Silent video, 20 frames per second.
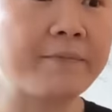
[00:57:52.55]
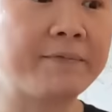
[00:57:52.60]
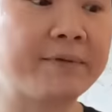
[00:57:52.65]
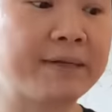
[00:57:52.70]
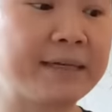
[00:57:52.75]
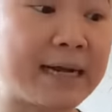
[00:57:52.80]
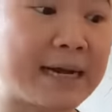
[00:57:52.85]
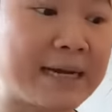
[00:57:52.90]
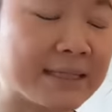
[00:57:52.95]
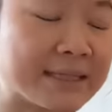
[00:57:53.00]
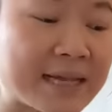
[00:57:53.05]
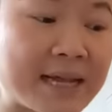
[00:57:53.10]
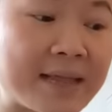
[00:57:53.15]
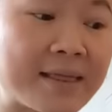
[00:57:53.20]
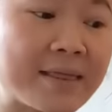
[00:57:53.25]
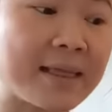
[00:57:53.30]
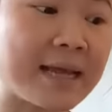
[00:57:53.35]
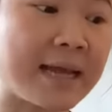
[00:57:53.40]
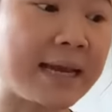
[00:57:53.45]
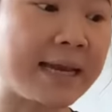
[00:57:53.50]
If
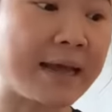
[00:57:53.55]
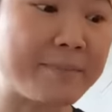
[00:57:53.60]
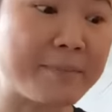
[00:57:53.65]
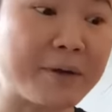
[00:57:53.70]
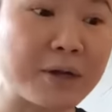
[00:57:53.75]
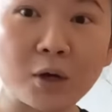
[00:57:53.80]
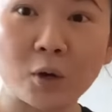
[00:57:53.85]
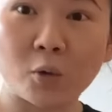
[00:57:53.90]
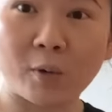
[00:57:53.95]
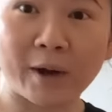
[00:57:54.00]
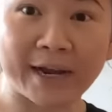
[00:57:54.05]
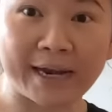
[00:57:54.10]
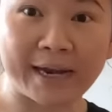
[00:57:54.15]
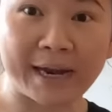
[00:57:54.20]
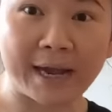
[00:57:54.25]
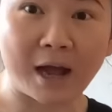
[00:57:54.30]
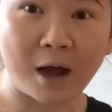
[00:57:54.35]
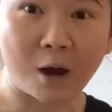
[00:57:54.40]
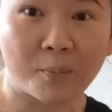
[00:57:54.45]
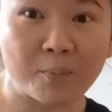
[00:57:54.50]
doesn't, then let me know what
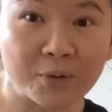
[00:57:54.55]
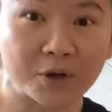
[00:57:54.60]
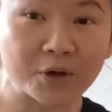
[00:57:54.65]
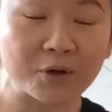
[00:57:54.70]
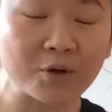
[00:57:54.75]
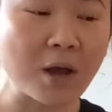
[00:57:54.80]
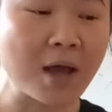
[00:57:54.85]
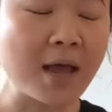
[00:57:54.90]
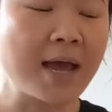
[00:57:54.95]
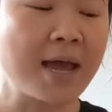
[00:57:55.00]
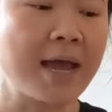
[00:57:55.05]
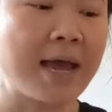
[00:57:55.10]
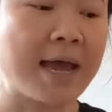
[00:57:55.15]
can I help you.